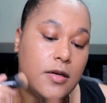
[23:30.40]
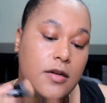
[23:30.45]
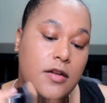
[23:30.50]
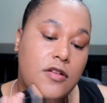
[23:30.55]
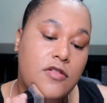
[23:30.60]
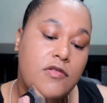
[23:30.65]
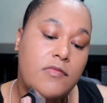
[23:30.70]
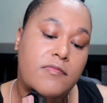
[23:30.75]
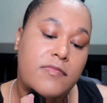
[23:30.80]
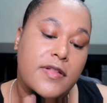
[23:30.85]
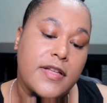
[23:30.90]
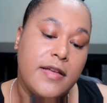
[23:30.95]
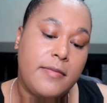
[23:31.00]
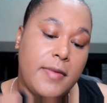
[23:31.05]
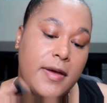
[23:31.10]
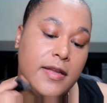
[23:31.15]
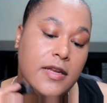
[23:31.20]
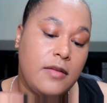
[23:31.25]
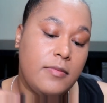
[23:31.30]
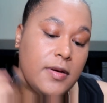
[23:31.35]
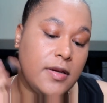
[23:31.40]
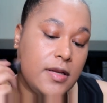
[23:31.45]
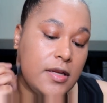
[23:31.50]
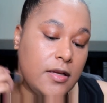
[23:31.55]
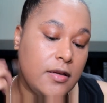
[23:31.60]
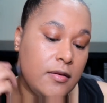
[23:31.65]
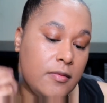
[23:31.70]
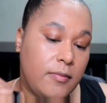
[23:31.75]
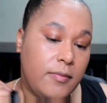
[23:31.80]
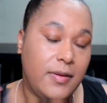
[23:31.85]
don't blame
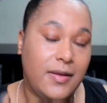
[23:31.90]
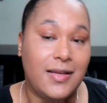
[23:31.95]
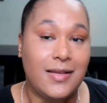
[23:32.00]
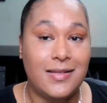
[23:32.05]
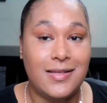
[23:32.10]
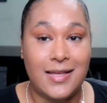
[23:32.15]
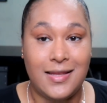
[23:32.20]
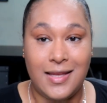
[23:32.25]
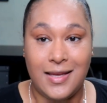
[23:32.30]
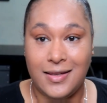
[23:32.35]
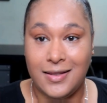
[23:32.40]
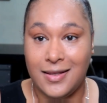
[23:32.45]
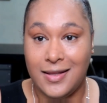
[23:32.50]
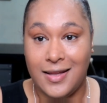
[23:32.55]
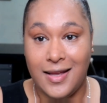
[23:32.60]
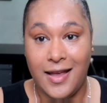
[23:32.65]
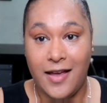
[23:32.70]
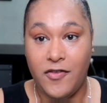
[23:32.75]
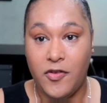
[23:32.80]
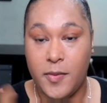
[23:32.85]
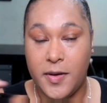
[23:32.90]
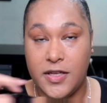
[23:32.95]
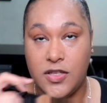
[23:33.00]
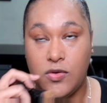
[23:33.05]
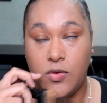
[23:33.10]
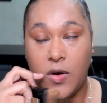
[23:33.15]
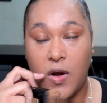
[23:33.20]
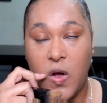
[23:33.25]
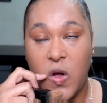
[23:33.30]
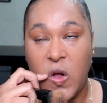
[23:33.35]
anybody because at the end of the day, everybody's
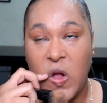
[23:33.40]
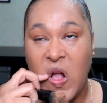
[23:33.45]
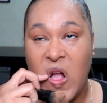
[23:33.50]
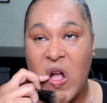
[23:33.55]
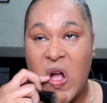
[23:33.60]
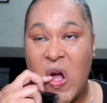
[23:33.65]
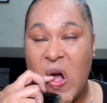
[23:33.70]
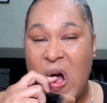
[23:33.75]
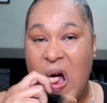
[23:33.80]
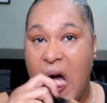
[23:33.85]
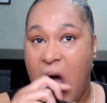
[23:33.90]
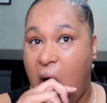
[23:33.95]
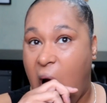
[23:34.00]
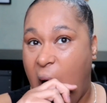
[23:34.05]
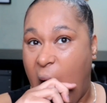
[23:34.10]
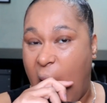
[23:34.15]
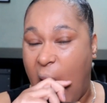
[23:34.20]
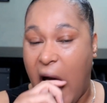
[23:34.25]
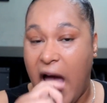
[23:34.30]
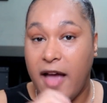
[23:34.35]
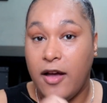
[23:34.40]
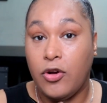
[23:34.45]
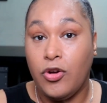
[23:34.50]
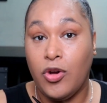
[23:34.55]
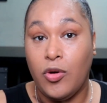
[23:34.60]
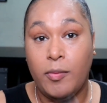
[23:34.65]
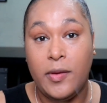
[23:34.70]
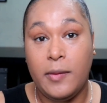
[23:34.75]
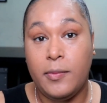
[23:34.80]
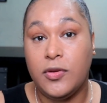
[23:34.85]
grown. And
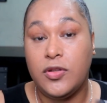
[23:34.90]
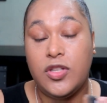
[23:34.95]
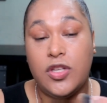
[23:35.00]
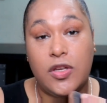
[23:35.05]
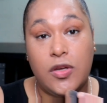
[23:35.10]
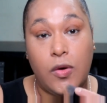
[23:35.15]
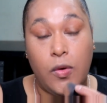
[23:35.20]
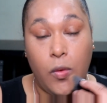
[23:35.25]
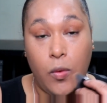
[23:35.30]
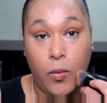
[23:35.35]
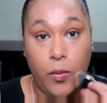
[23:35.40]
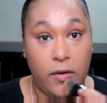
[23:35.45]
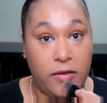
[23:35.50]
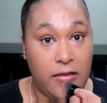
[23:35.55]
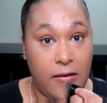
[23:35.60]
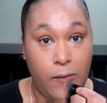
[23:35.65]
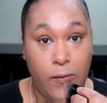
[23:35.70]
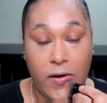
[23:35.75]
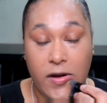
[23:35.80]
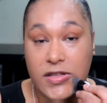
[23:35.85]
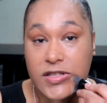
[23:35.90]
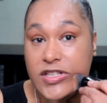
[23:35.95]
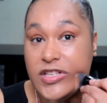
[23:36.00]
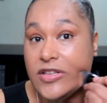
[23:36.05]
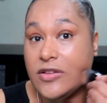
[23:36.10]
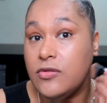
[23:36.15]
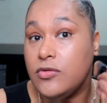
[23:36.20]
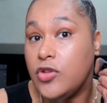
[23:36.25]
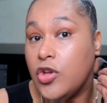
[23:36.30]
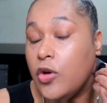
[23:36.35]
grown people do what they want
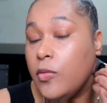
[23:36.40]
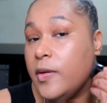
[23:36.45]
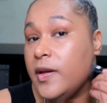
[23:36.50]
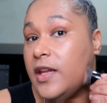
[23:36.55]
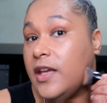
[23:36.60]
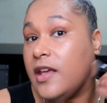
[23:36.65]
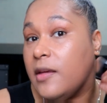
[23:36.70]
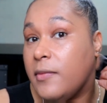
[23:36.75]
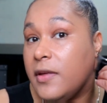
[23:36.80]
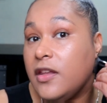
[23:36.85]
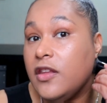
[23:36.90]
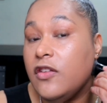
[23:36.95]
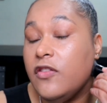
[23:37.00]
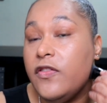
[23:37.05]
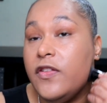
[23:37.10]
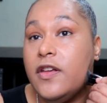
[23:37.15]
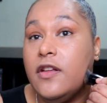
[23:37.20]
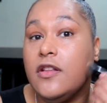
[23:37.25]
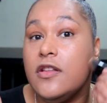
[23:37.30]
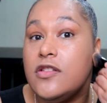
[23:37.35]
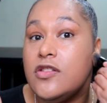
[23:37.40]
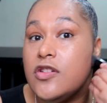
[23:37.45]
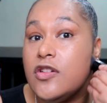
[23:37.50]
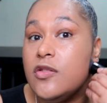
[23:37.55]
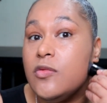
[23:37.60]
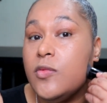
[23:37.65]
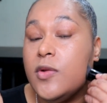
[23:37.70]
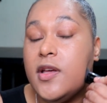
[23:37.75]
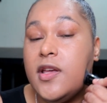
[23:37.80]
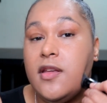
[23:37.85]
to. Nobody can make you feel a
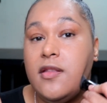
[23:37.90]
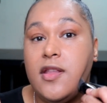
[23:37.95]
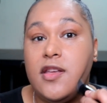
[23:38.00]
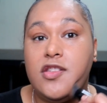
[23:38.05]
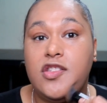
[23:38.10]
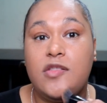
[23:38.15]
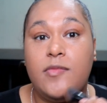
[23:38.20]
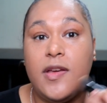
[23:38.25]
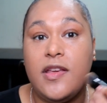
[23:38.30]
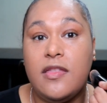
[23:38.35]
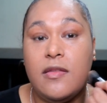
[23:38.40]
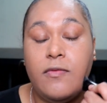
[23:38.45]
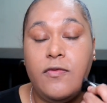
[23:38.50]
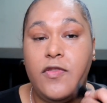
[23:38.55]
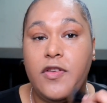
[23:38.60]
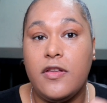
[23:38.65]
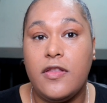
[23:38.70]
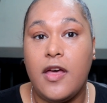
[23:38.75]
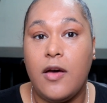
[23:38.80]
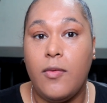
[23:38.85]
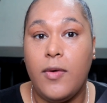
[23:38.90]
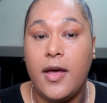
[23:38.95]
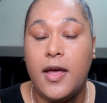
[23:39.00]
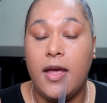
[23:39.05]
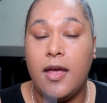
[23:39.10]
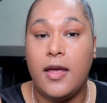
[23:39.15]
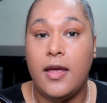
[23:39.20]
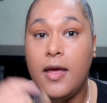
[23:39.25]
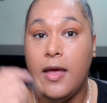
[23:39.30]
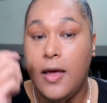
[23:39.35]
certain way unless you make them feel that
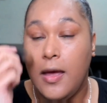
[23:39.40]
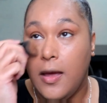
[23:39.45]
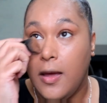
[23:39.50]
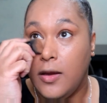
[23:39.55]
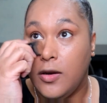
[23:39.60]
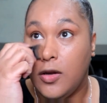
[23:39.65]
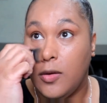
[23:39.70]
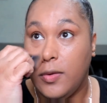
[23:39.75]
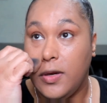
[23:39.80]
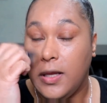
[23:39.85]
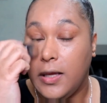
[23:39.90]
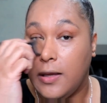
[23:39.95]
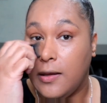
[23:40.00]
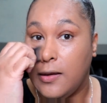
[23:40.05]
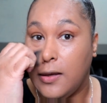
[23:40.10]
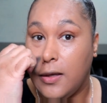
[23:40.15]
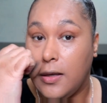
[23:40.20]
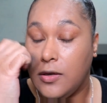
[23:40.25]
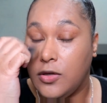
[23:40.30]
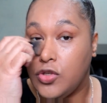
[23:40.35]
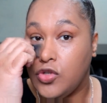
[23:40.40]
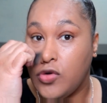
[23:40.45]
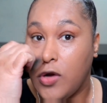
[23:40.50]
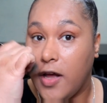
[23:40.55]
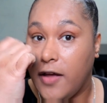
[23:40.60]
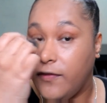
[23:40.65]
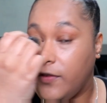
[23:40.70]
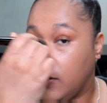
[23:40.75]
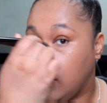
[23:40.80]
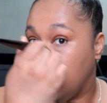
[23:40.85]
way. Nobody can
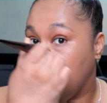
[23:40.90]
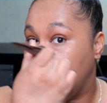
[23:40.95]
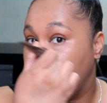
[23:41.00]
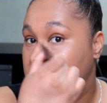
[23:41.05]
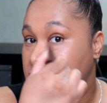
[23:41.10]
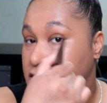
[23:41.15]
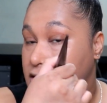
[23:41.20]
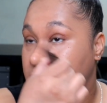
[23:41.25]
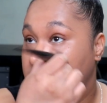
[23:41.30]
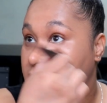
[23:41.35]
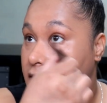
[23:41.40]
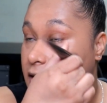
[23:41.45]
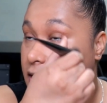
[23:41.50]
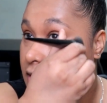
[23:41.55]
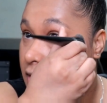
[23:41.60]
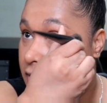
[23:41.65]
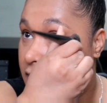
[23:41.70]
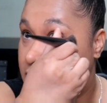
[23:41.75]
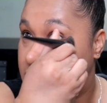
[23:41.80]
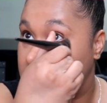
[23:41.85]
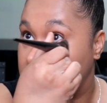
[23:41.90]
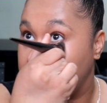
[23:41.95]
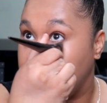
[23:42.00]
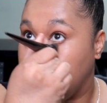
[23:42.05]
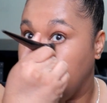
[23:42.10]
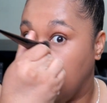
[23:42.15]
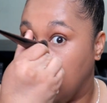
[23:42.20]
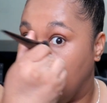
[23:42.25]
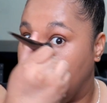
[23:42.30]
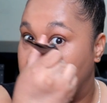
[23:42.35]
drive you to do something unless it's
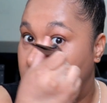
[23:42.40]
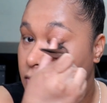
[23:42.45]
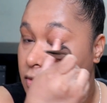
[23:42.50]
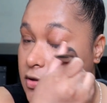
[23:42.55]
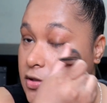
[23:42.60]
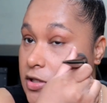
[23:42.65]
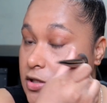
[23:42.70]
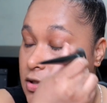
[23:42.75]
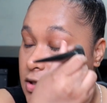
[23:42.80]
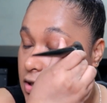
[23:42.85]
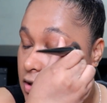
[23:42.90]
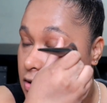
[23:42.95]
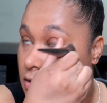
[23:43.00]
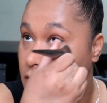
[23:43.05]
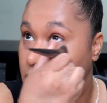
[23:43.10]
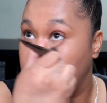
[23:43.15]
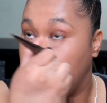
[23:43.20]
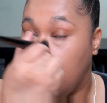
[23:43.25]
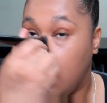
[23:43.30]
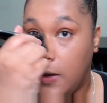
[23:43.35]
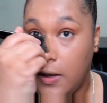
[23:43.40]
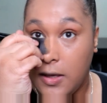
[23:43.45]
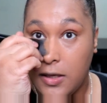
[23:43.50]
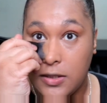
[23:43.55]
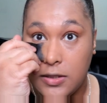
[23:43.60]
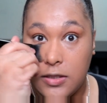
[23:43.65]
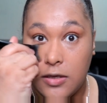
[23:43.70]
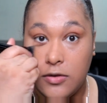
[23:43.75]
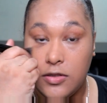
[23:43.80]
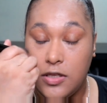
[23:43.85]
something that you want to do.
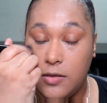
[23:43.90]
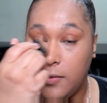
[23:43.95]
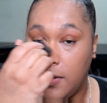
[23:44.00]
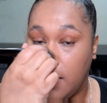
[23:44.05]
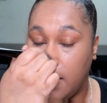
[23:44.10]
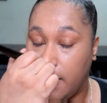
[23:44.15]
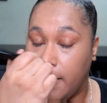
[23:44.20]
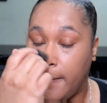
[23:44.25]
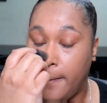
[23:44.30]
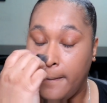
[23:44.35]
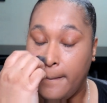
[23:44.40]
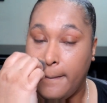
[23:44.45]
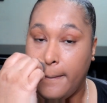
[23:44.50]
So to me,